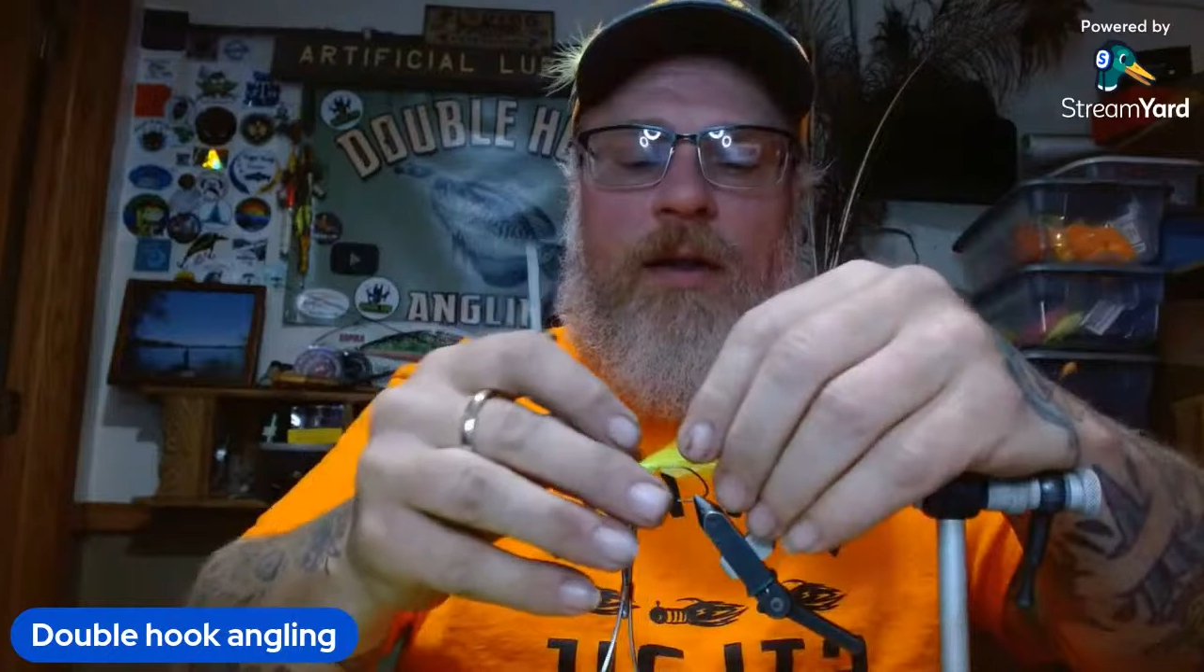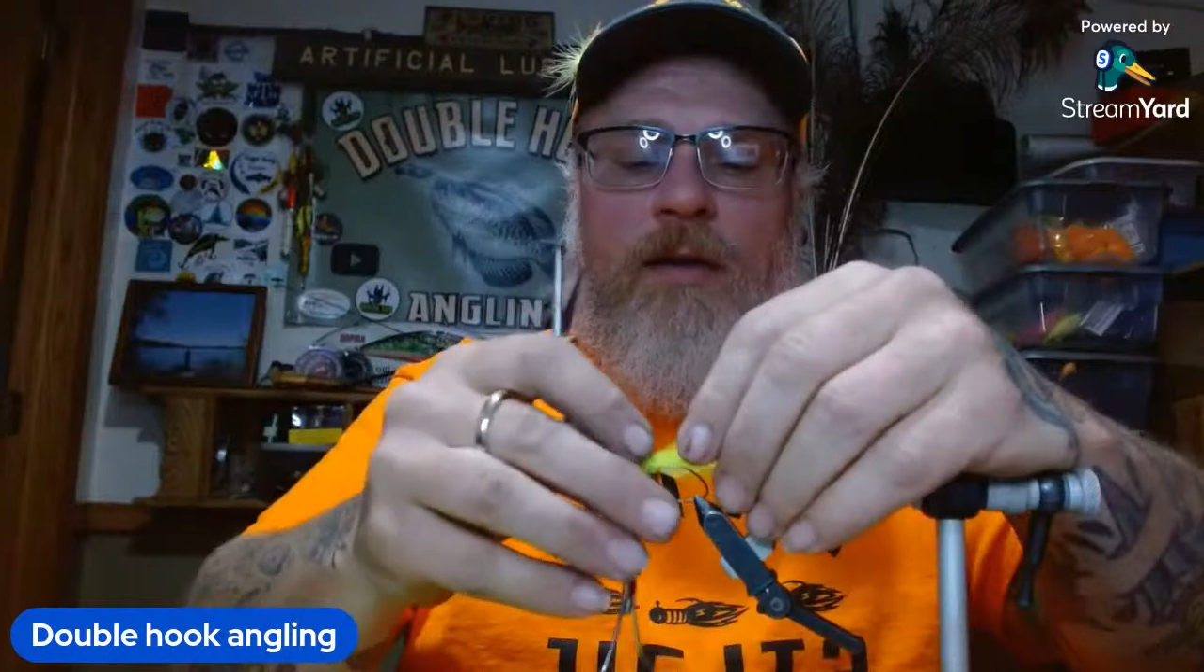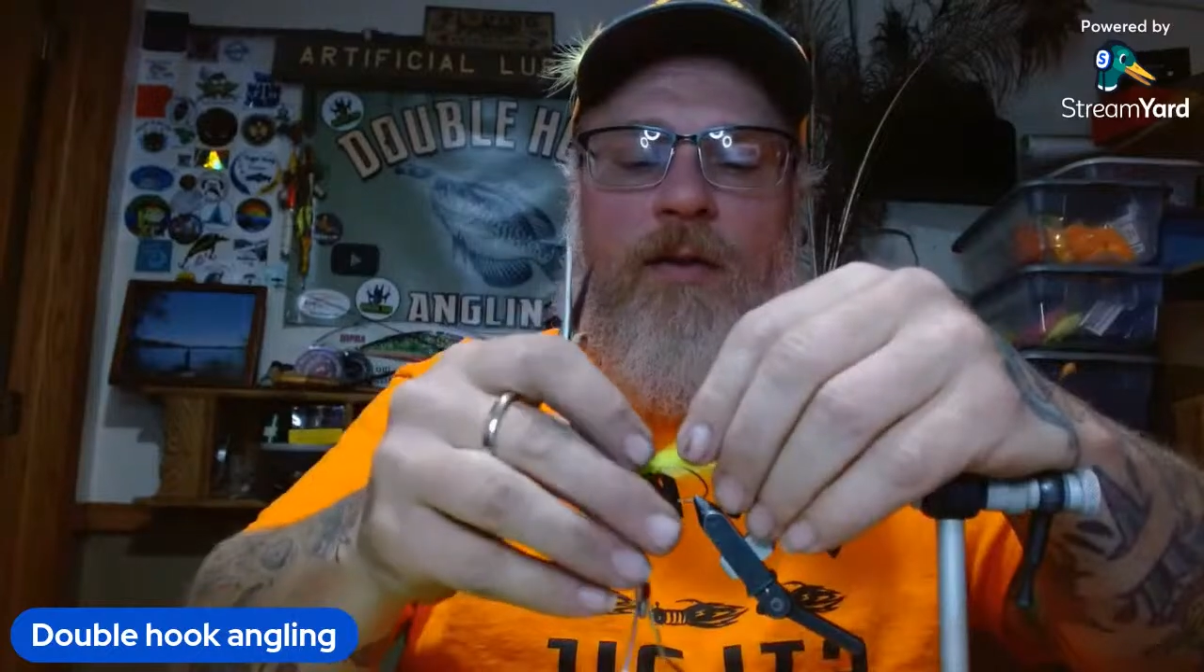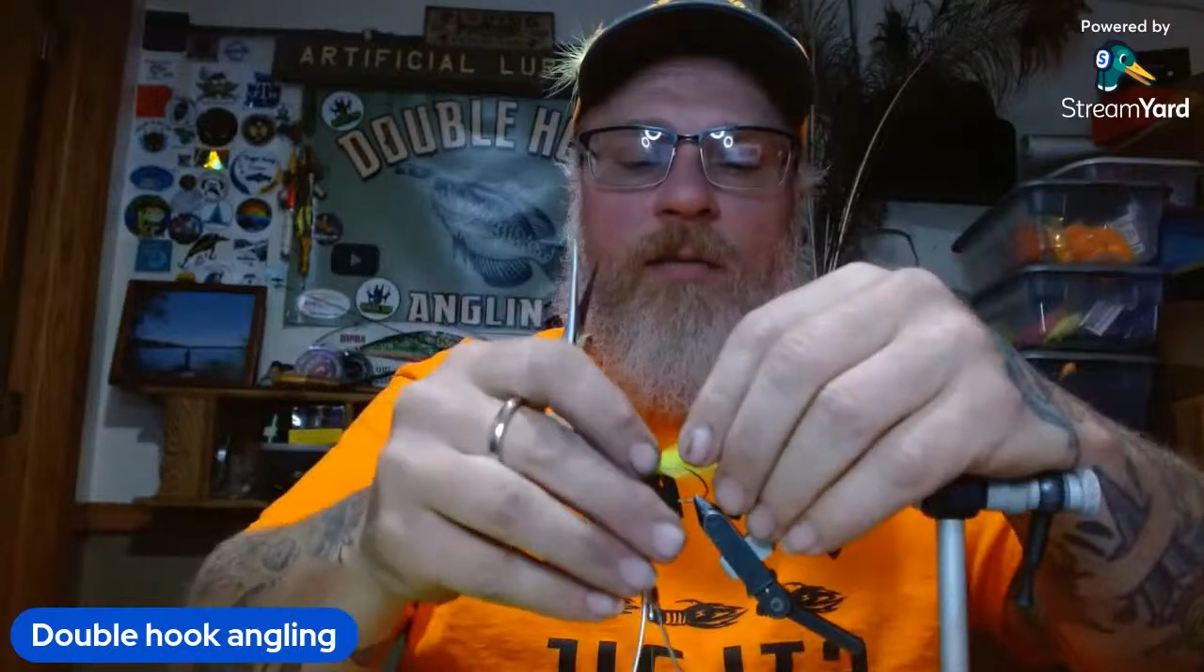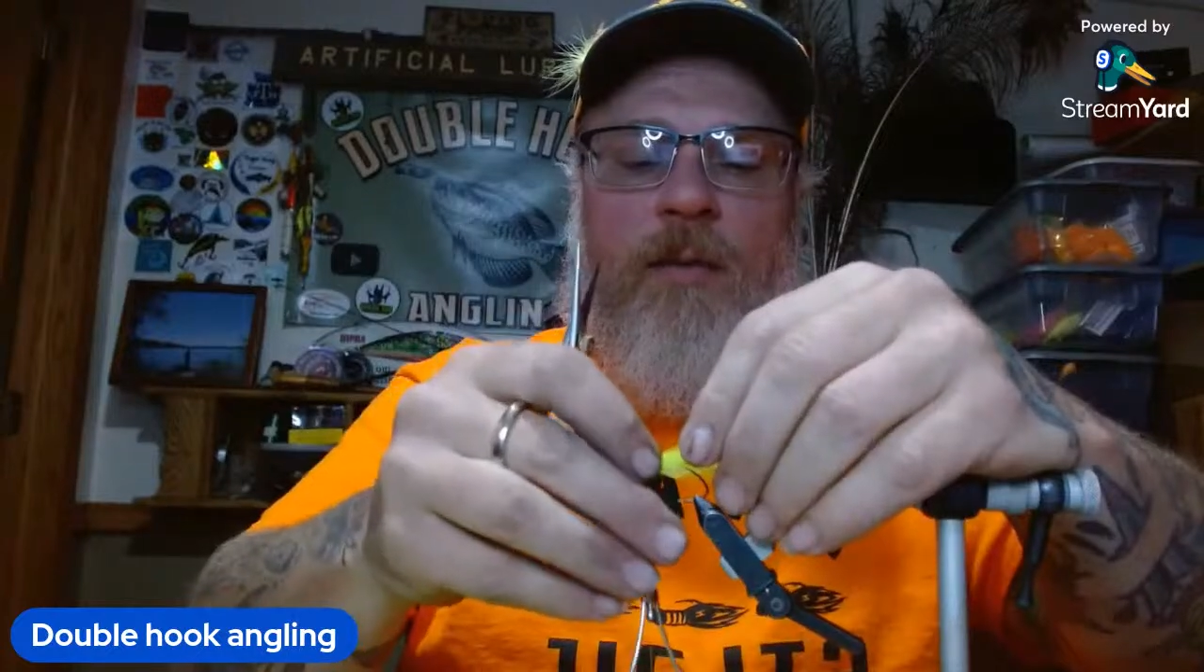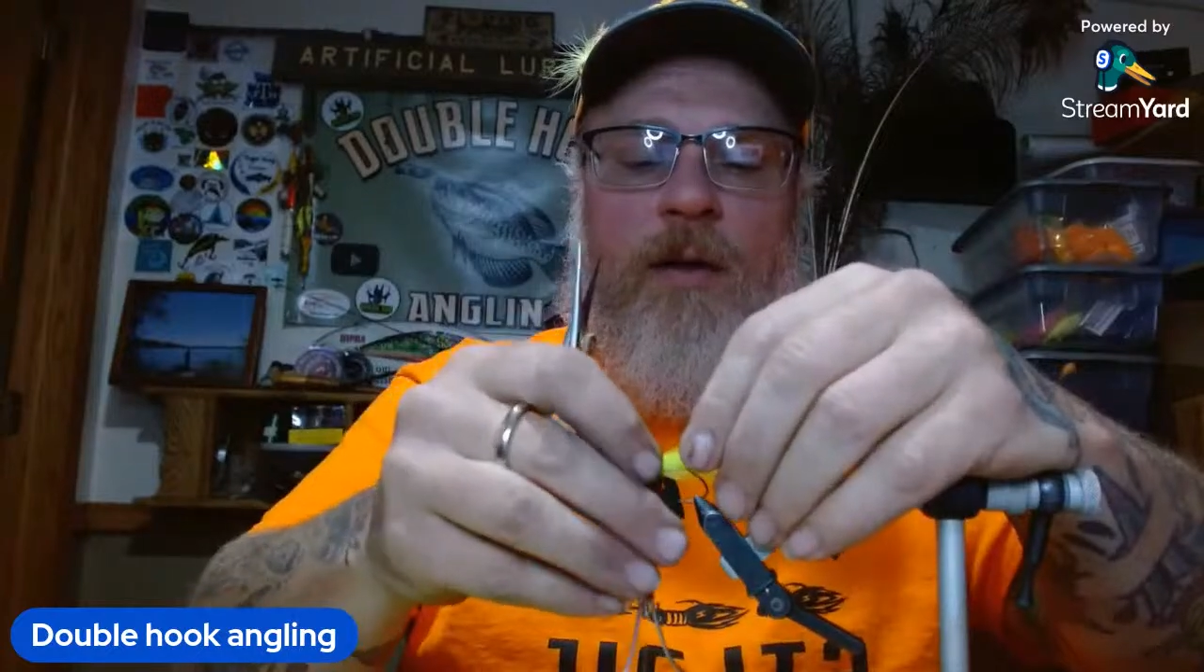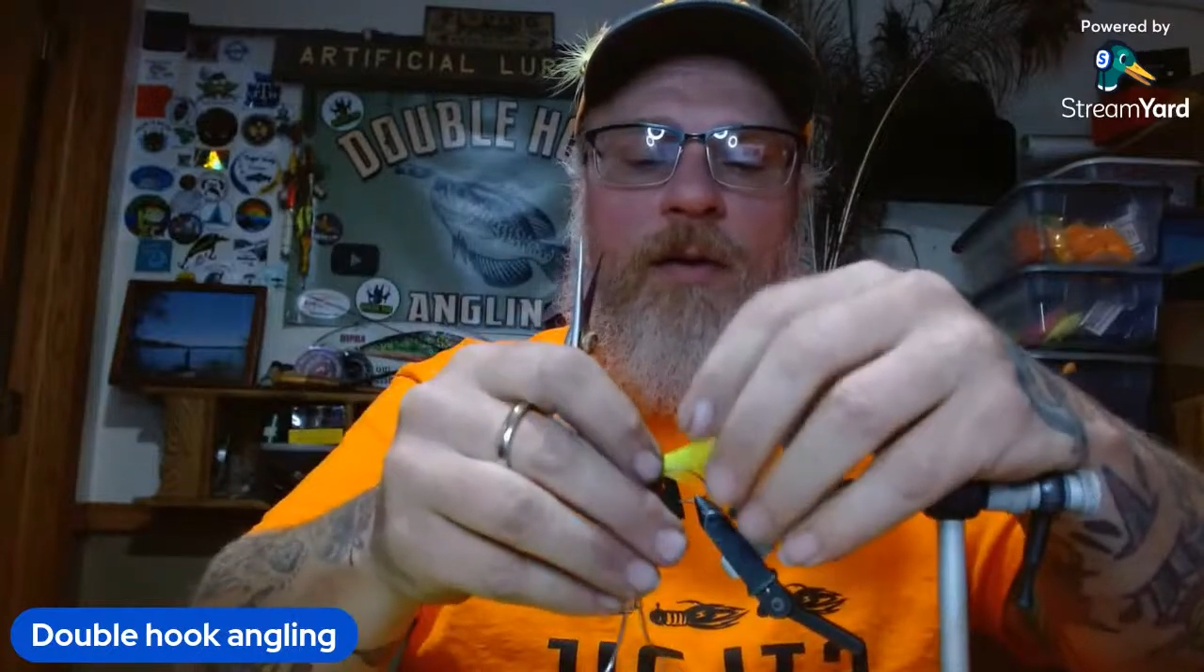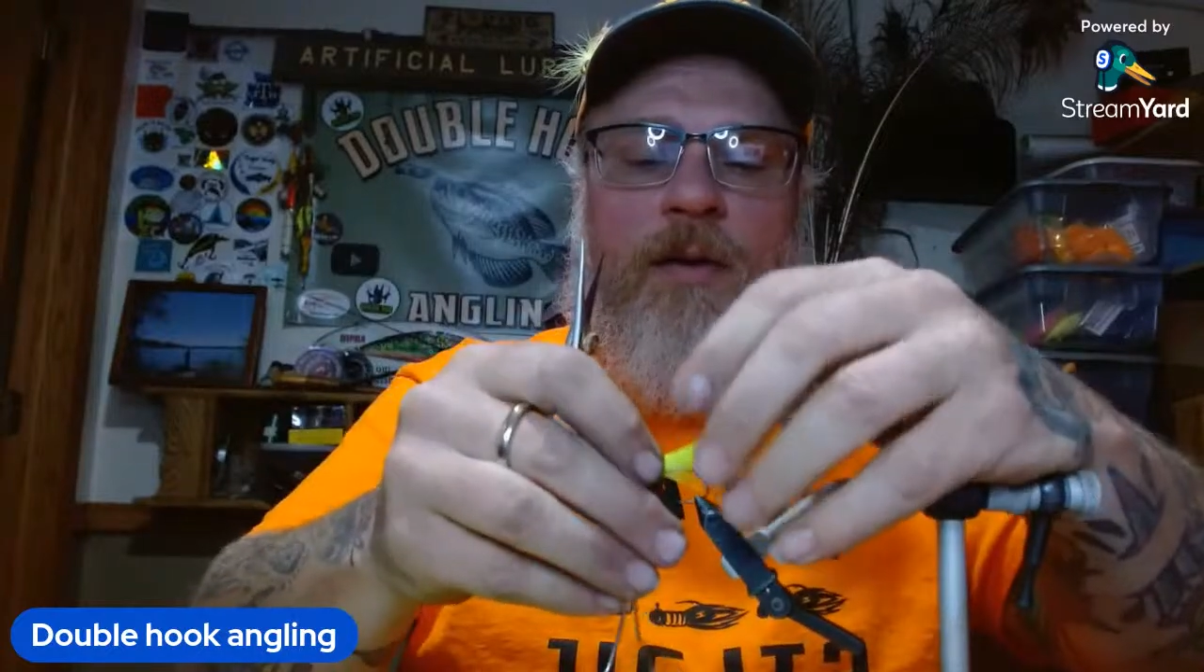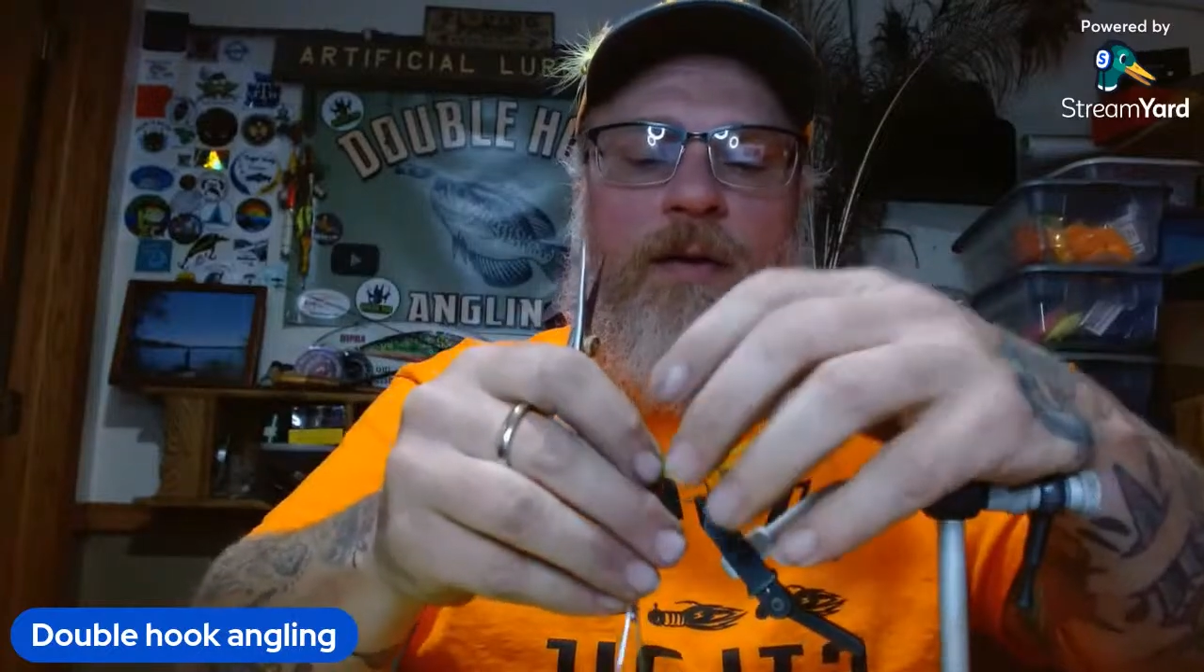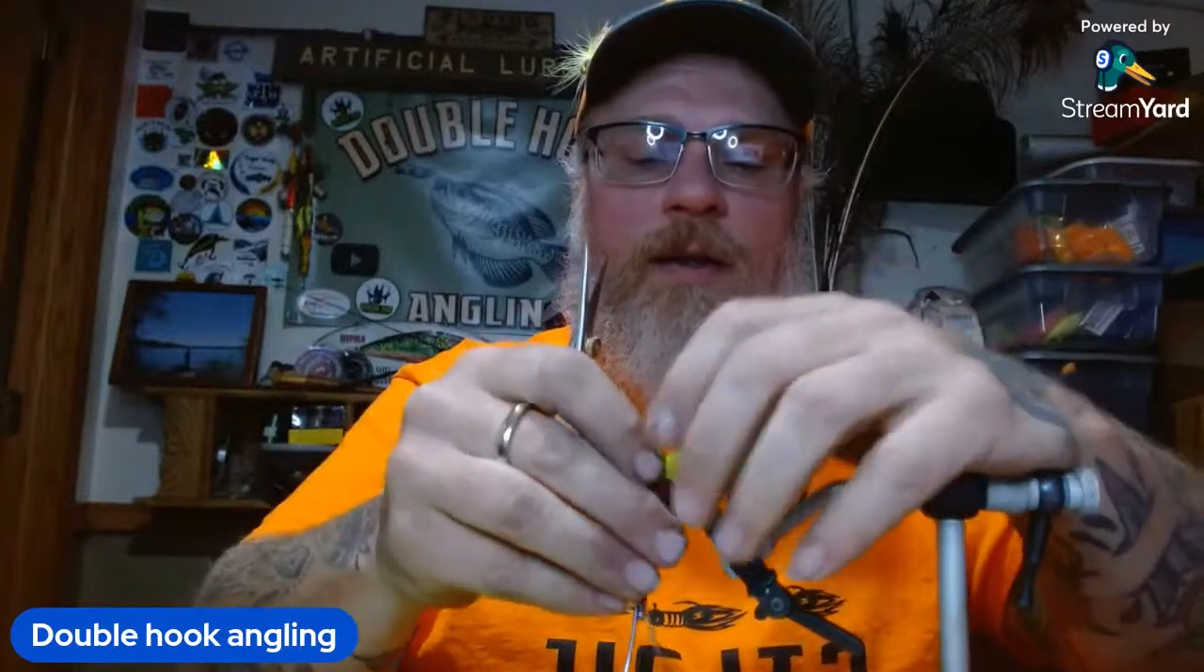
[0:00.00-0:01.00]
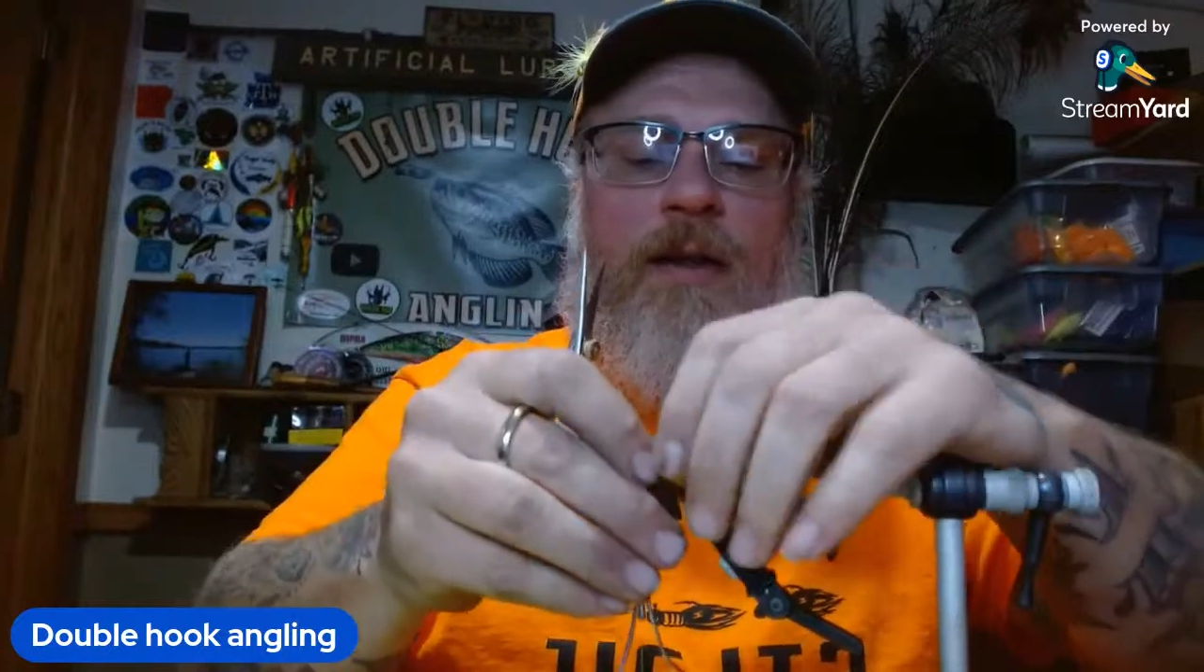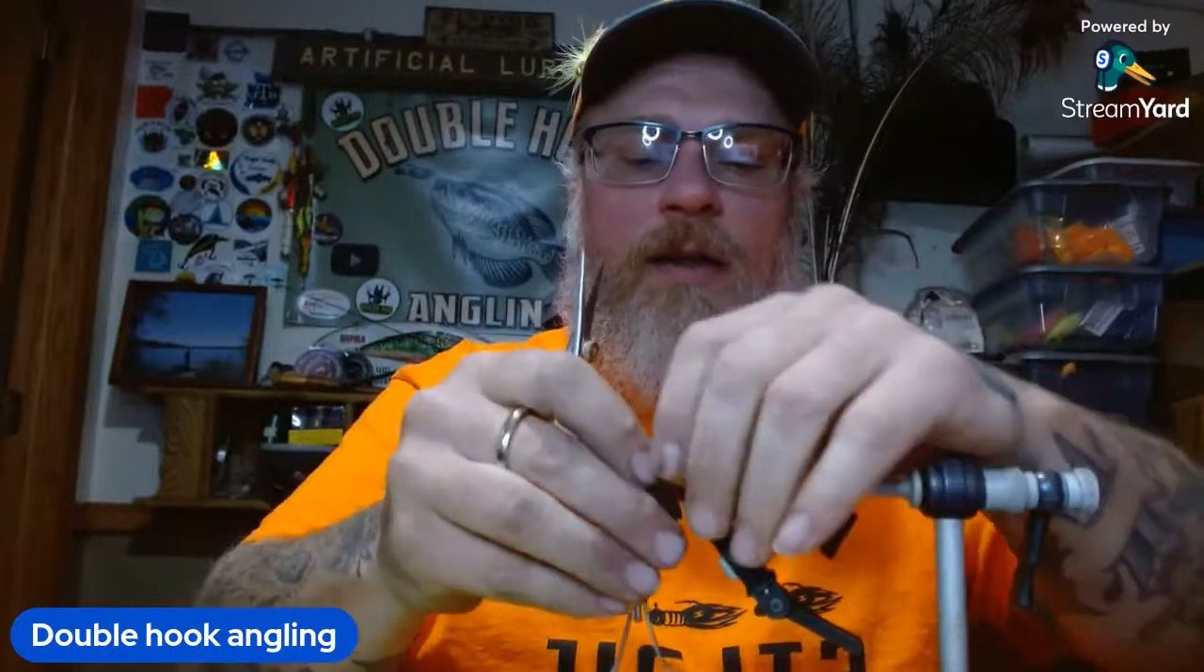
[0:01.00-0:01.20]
I told Mama, I was like,